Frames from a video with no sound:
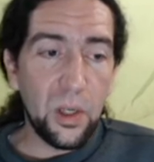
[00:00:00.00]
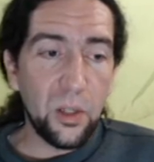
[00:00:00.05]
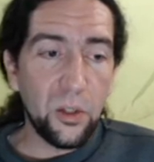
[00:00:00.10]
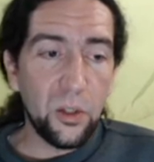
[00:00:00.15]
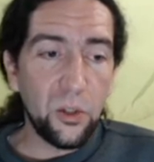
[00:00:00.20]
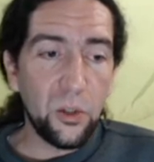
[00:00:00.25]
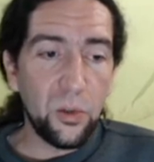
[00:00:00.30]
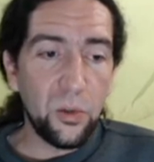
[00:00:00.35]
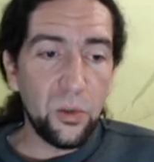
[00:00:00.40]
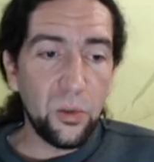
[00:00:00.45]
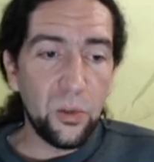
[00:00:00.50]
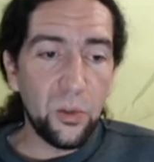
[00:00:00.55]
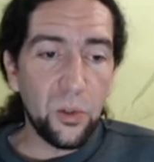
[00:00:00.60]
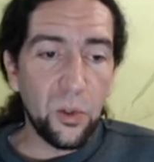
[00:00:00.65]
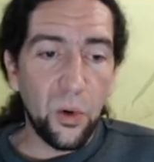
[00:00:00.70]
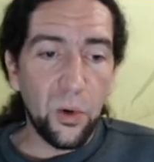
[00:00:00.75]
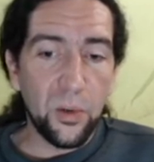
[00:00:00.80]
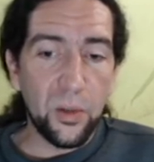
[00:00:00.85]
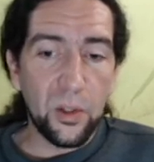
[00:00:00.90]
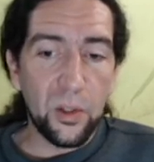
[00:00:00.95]
issues
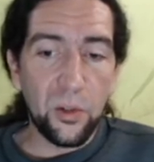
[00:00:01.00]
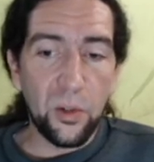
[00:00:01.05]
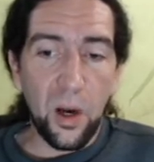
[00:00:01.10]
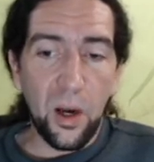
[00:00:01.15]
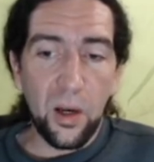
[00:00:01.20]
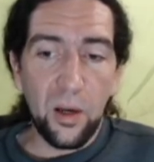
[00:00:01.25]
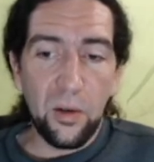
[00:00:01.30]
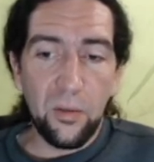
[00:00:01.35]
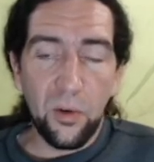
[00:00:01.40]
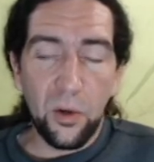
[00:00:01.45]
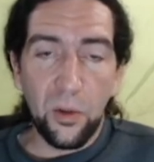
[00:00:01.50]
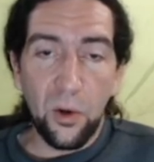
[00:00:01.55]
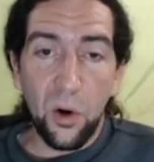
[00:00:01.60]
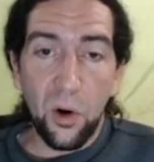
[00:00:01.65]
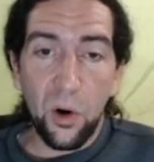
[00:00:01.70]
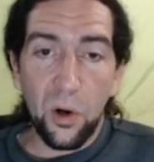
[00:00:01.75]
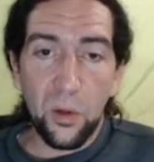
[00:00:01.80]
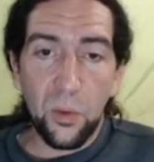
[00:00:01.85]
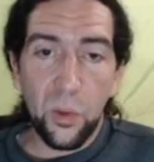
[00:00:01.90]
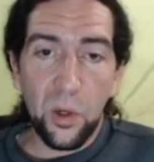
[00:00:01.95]
on the drive, on the
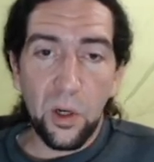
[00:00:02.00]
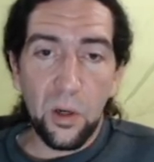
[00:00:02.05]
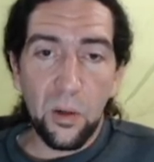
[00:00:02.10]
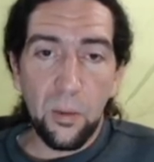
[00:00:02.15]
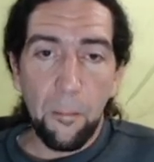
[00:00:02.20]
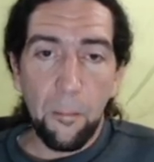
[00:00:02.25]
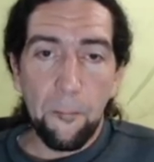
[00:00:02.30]
hardware,